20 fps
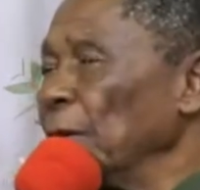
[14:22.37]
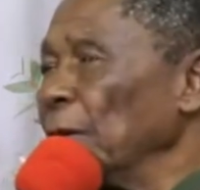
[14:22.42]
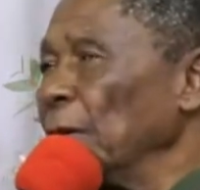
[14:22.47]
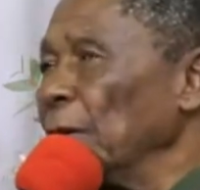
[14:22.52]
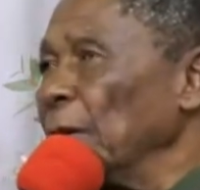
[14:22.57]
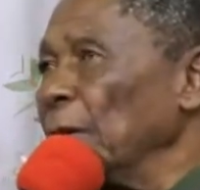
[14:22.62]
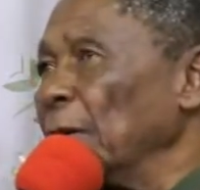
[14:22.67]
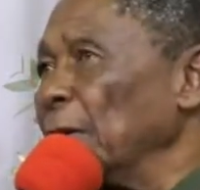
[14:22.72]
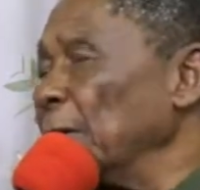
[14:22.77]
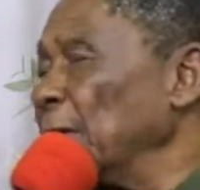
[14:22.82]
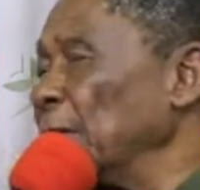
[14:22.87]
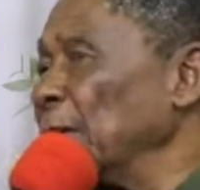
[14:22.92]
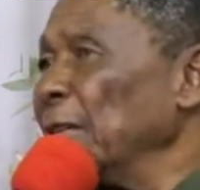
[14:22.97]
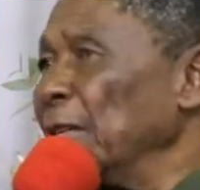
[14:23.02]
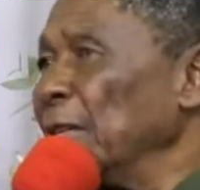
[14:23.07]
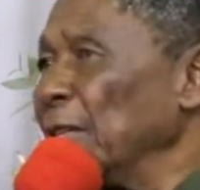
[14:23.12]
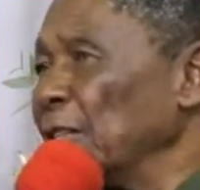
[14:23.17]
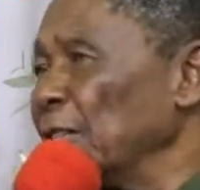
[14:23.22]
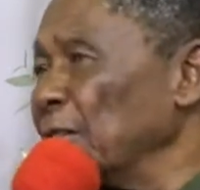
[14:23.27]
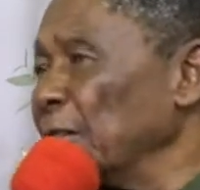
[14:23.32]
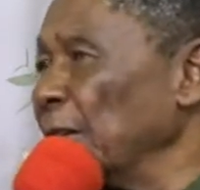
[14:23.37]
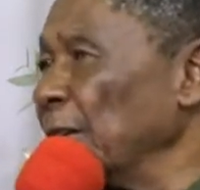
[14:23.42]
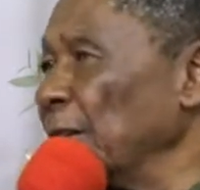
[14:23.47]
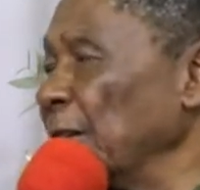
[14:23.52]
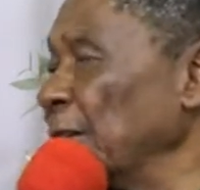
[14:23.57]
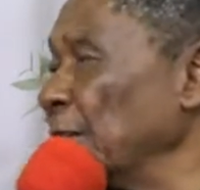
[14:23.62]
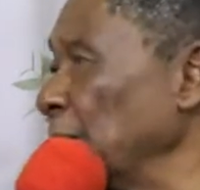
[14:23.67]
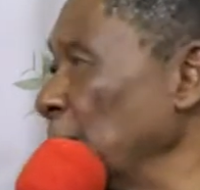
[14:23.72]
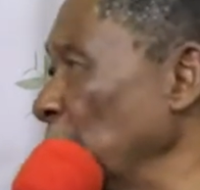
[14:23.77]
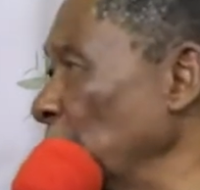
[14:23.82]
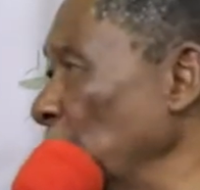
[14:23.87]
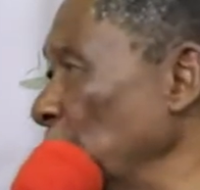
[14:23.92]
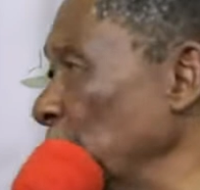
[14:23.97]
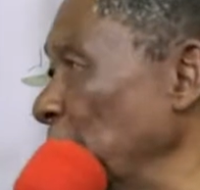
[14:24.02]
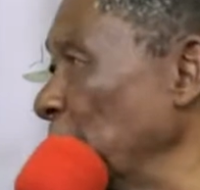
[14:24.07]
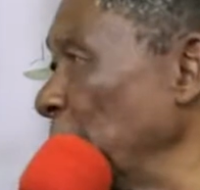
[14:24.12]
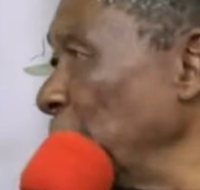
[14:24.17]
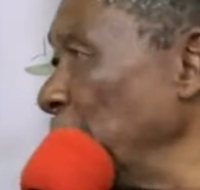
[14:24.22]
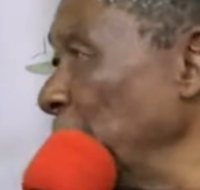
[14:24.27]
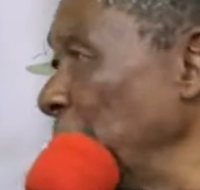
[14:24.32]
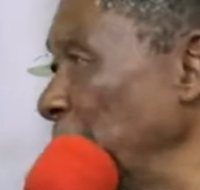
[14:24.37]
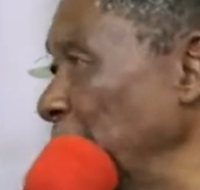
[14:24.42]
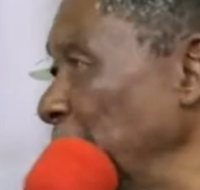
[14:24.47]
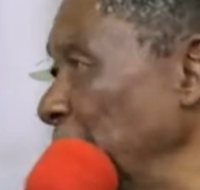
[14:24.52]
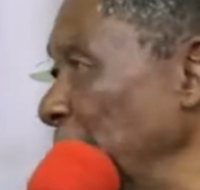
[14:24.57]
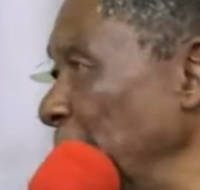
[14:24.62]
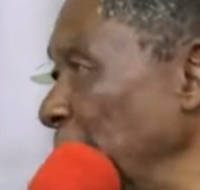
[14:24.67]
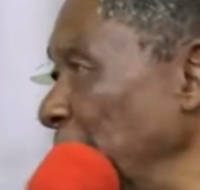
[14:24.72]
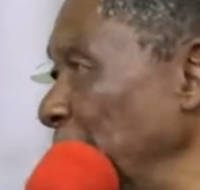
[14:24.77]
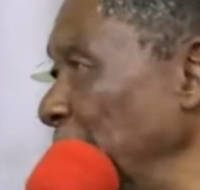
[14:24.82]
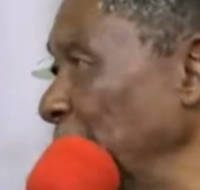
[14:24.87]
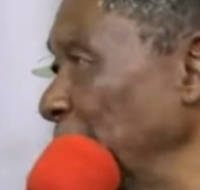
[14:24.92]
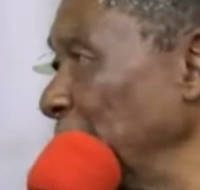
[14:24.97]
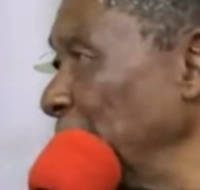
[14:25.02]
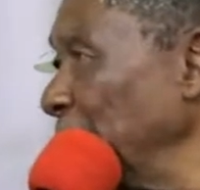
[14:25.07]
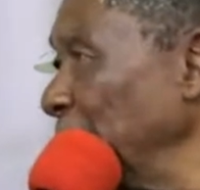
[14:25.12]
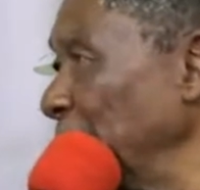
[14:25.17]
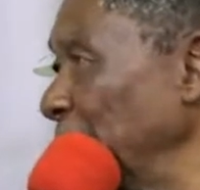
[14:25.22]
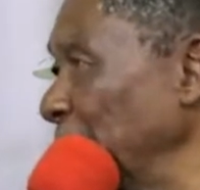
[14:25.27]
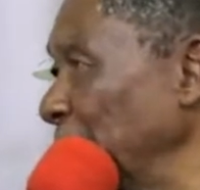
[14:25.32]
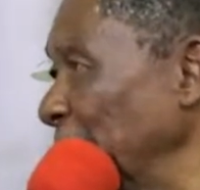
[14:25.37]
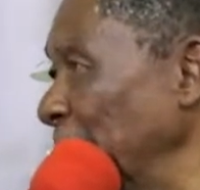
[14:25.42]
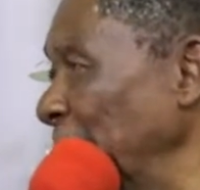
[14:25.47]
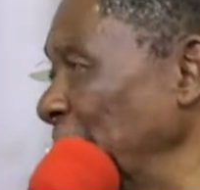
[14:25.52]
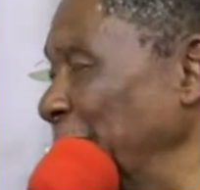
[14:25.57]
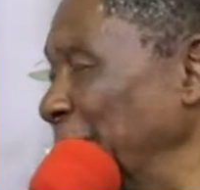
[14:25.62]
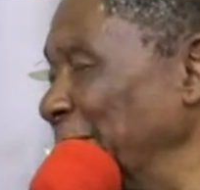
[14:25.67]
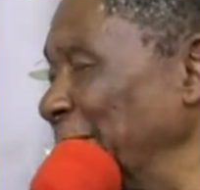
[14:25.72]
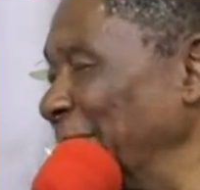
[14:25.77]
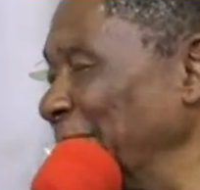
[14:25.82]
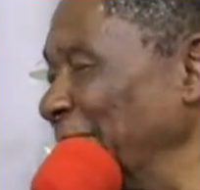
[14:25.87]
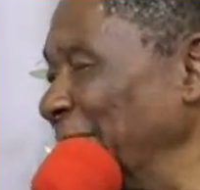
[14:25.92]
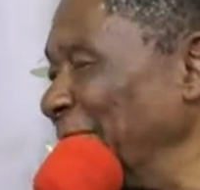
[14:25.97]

The English say kissing goes by favor, right?